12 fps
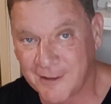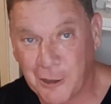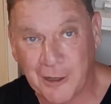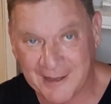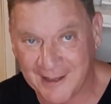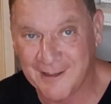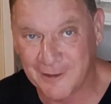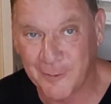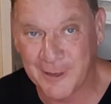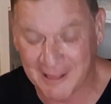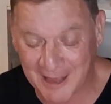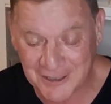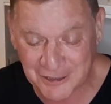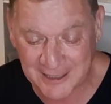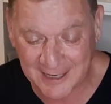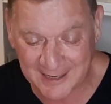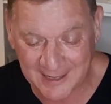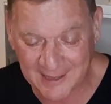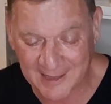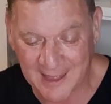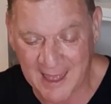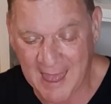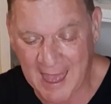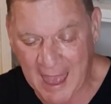Good. You'll be glad you did.
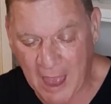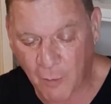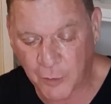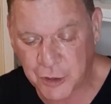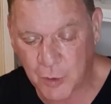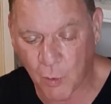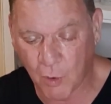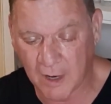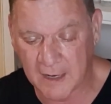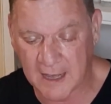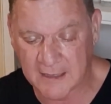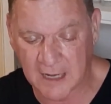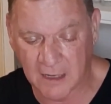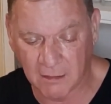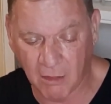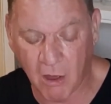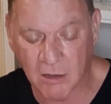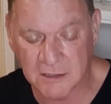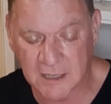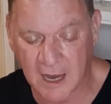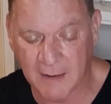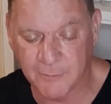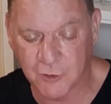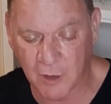How would you organize a
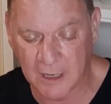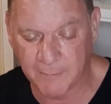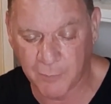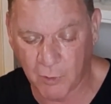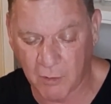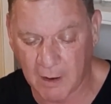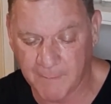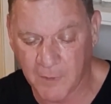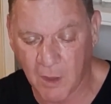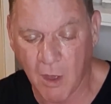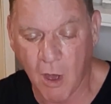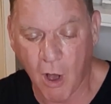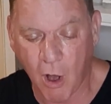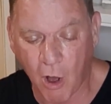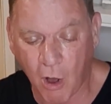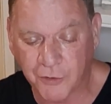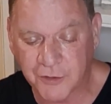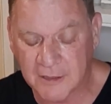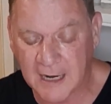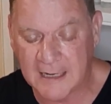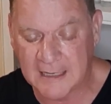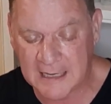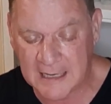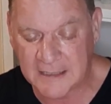long-time training program?
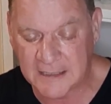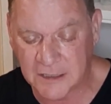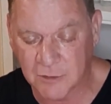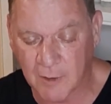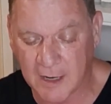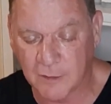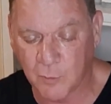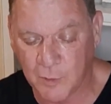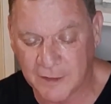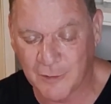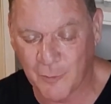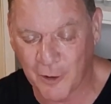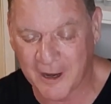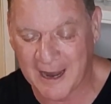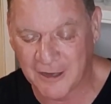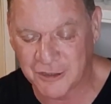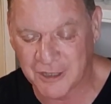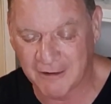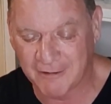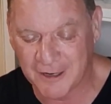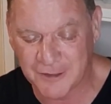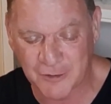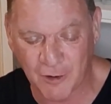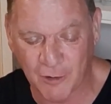Alternate easy strength with the workout
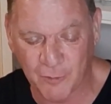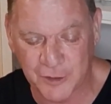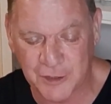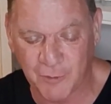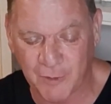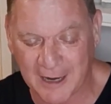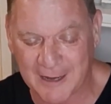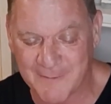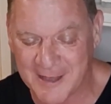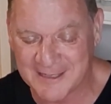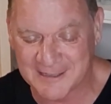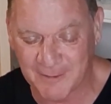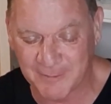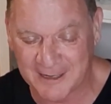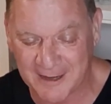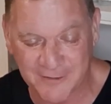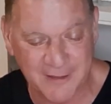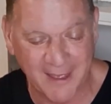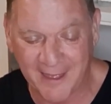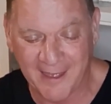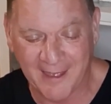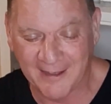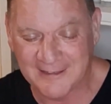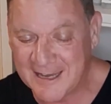generators, or would you recommend something else?
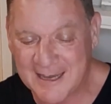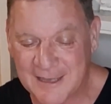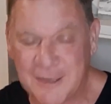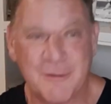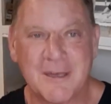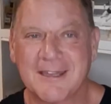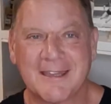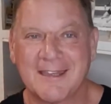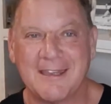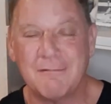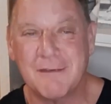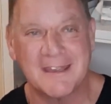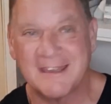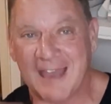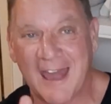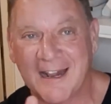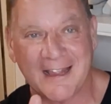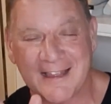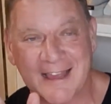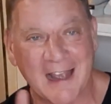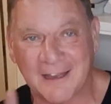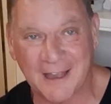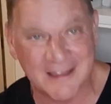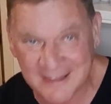Deacon, you just you just said it
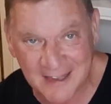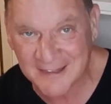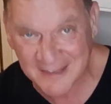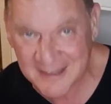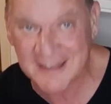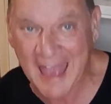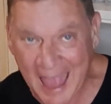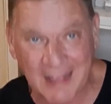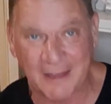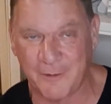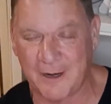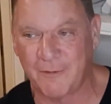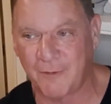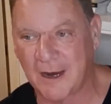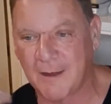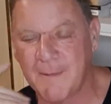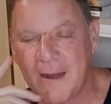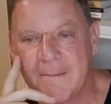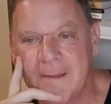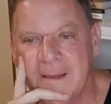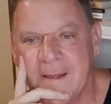exactly. That's exactly what I recommend.